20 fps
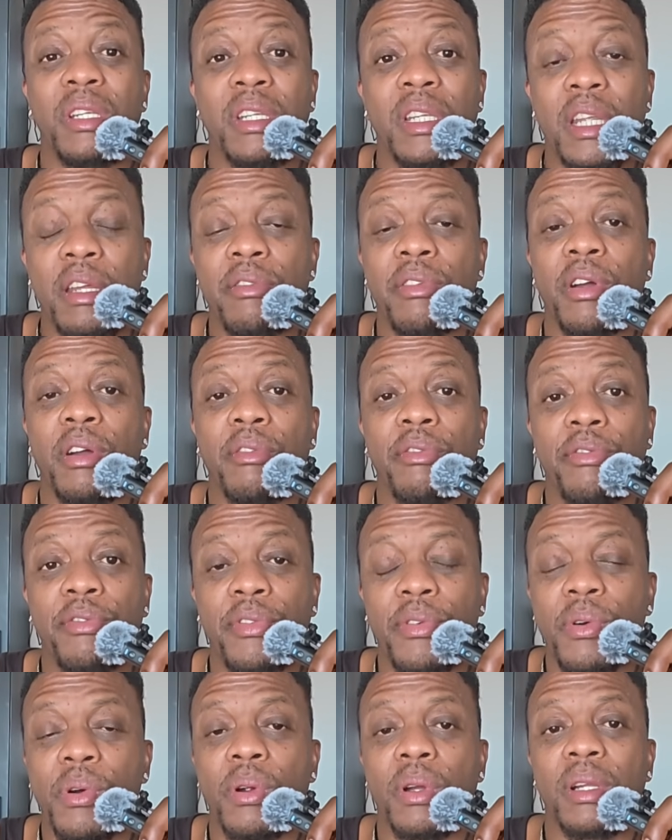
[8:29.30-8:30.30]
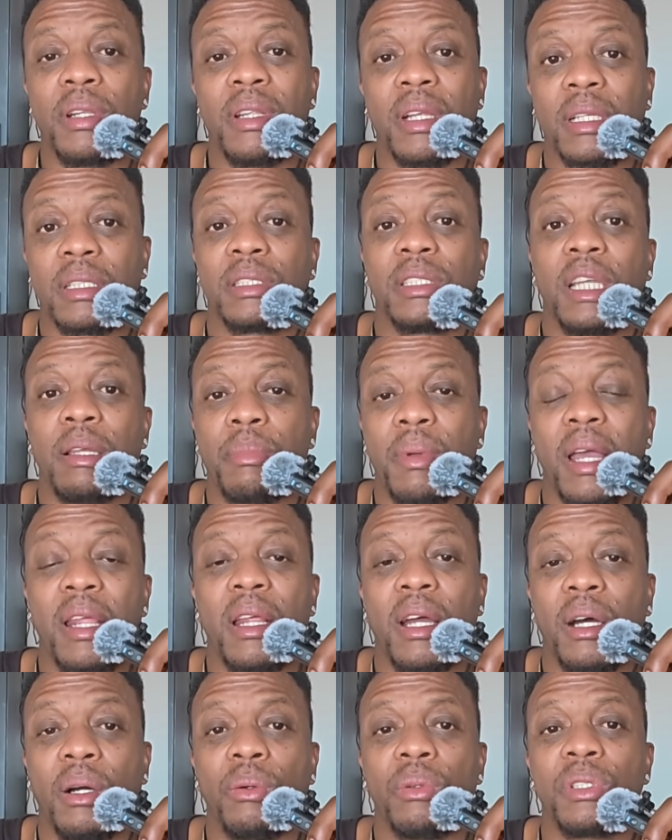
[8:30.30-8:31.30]
never afford that same
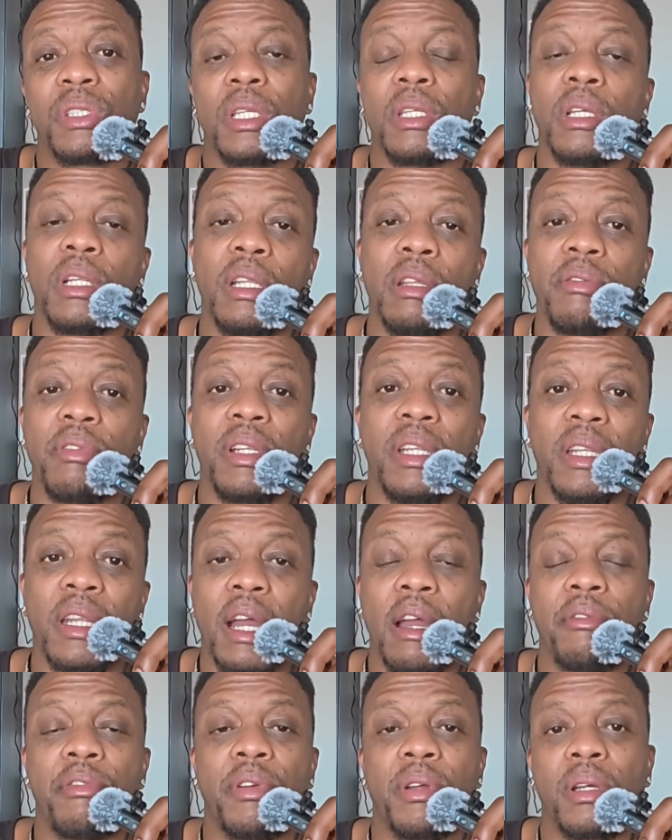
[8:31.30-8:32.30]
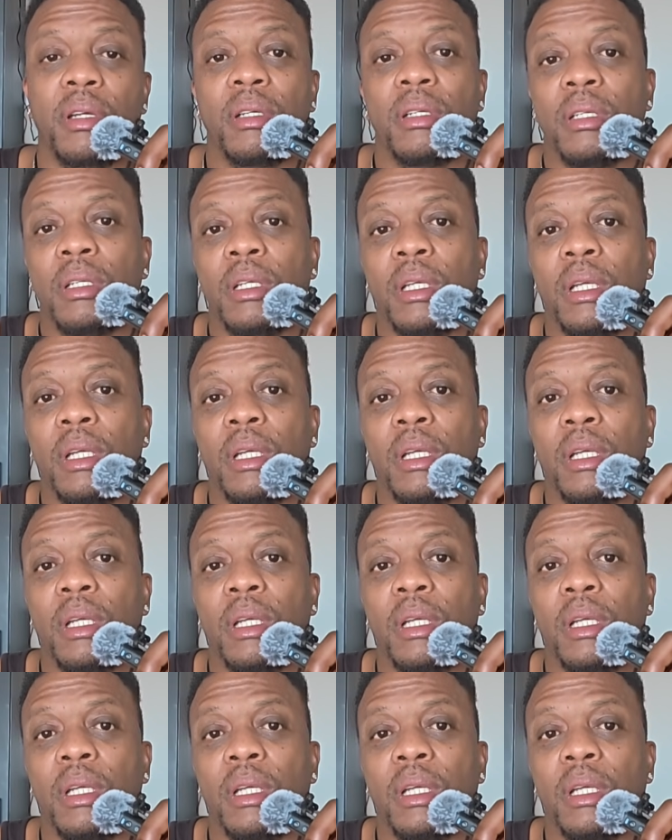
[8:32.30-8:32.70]
kind of house that you're living in Africa.